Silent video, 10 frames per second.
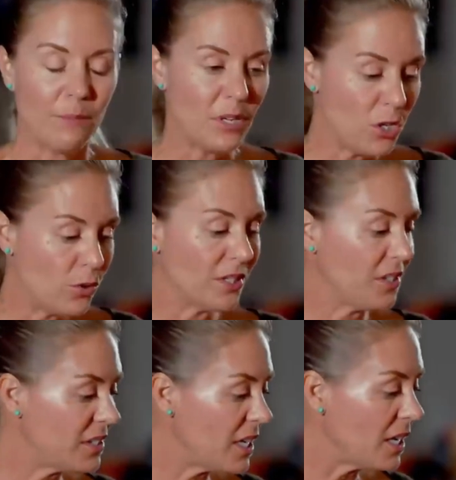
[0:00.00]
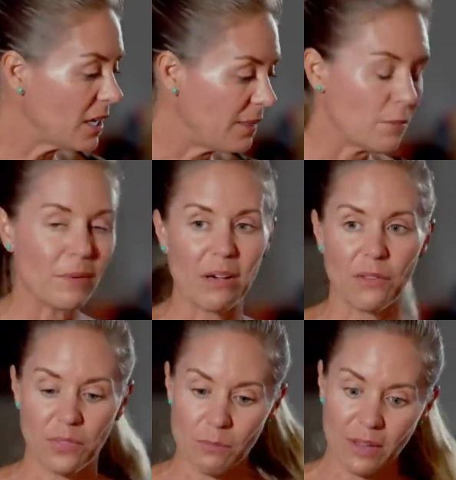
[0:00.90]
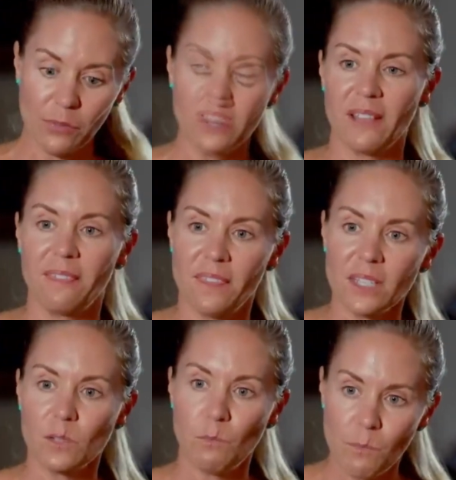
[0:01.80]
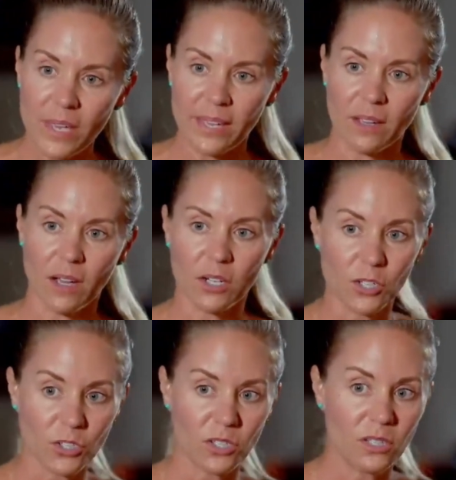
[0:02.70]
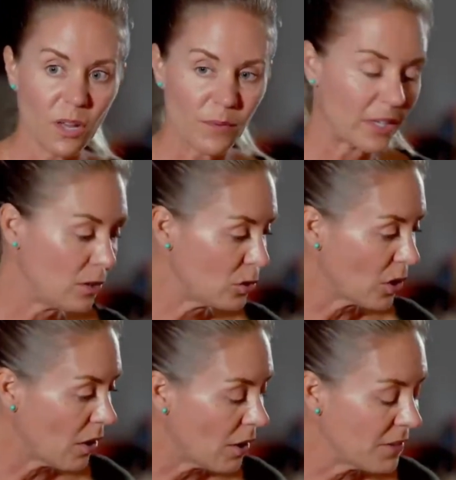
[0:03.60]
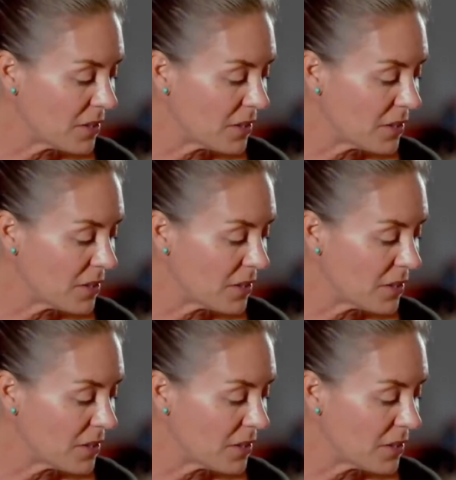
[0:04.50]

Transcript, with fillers: I mean, you can see the mouth. The mouth was like this big on her stomach. You saw all the